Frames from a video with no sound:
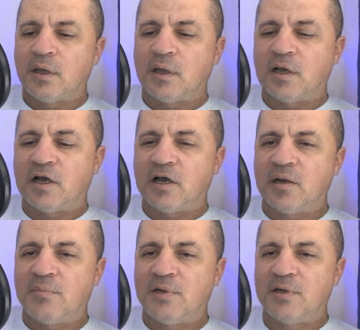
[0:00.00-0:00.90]

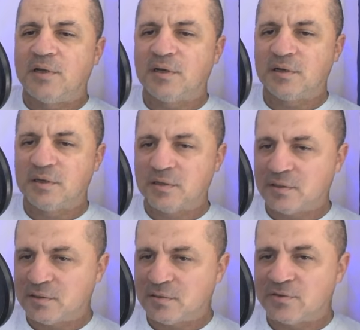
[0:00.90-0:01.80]
Um,
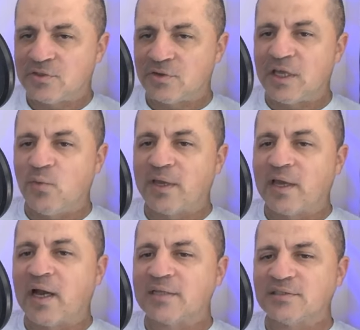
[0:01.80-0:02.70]
so then we
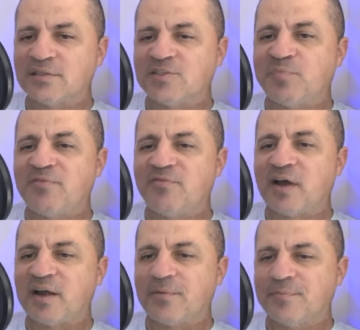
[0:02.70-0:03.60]
got
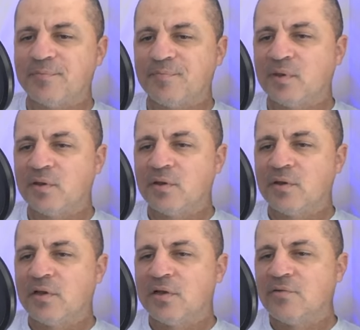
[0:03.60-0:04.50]
Spitfire
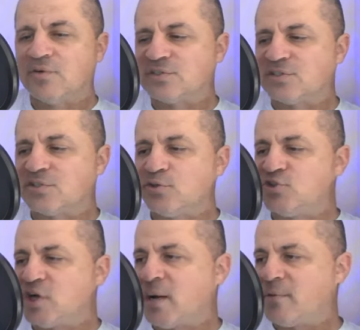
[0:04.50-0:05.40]
versus two
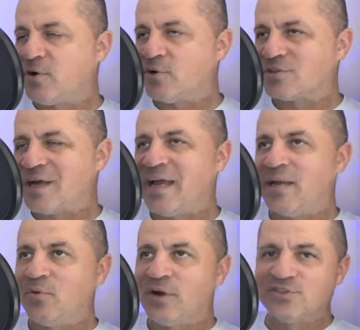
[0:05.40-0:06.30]
job girls. I
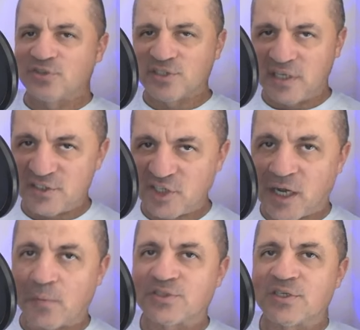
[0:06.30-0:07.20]
had more interest in the
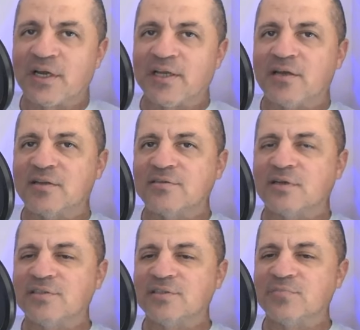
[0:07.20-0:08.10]
jobbers than I did in,
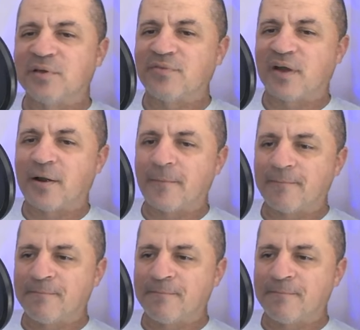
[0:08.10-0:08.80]
in Spitfire.